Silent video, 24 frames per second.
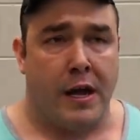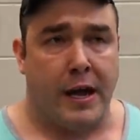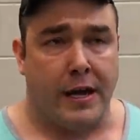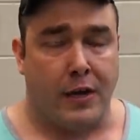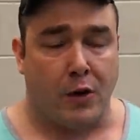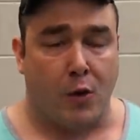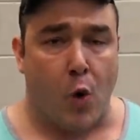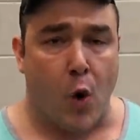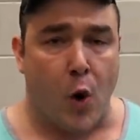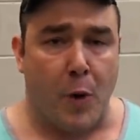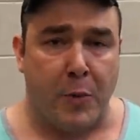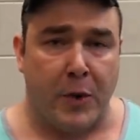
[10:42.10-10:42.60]

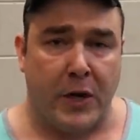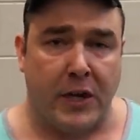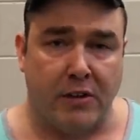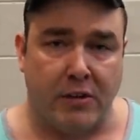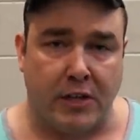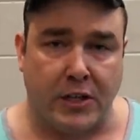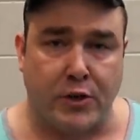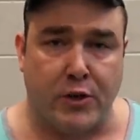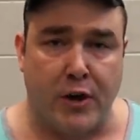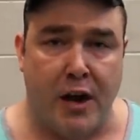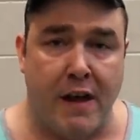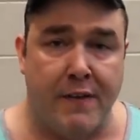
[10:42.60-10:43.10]
incorporating
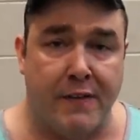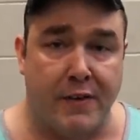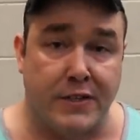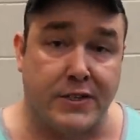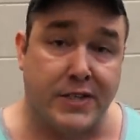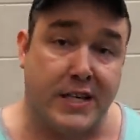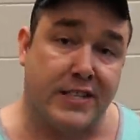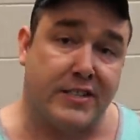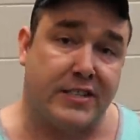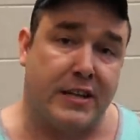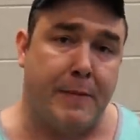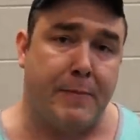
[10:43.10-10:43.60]
leg drive
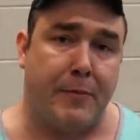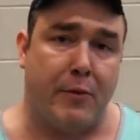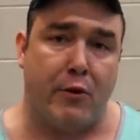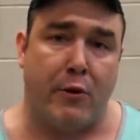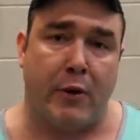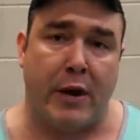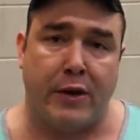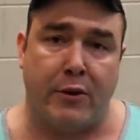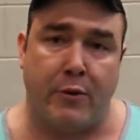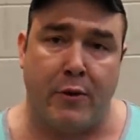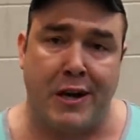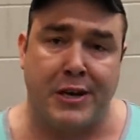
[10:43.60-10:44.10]
is a step in
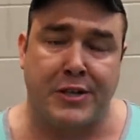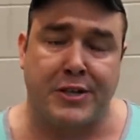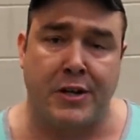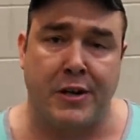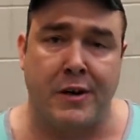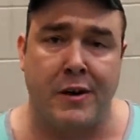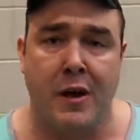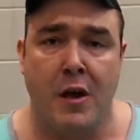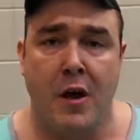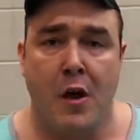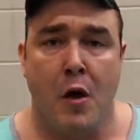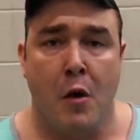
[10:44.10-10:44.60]
the right
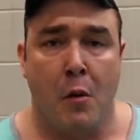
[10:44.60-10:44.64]
direction,